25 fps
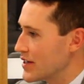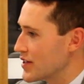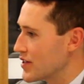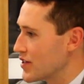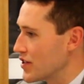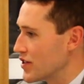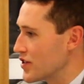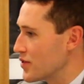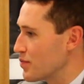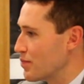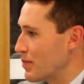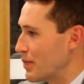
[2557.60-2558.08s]

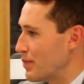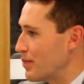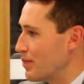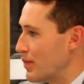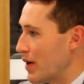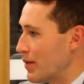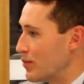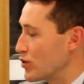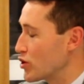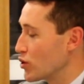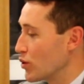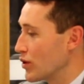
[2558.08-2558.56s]
just,
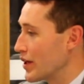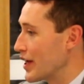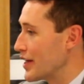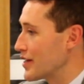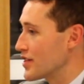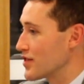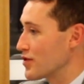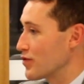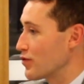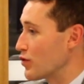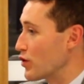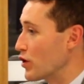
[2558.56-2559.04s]
I'm sure
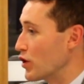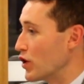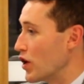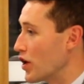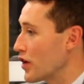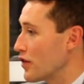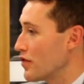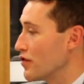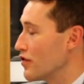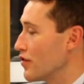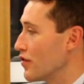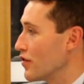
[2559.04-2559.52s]
that's where a
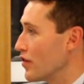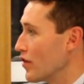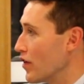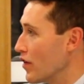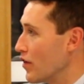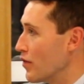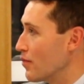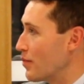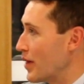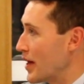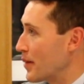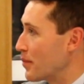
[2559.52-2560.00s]
lot
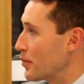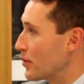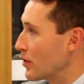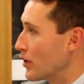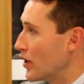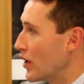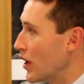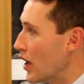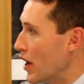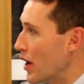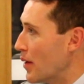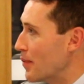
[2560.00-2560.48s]
of people
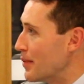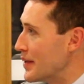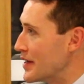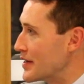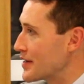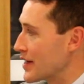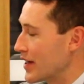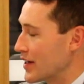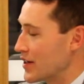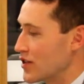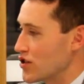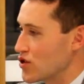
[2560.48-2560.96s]
are
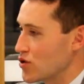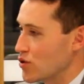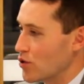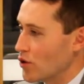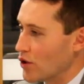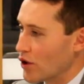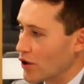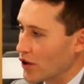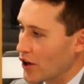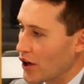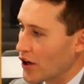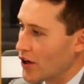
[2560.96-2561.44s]

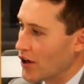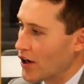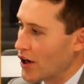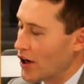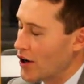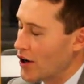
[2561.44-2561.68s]
misunderstood or not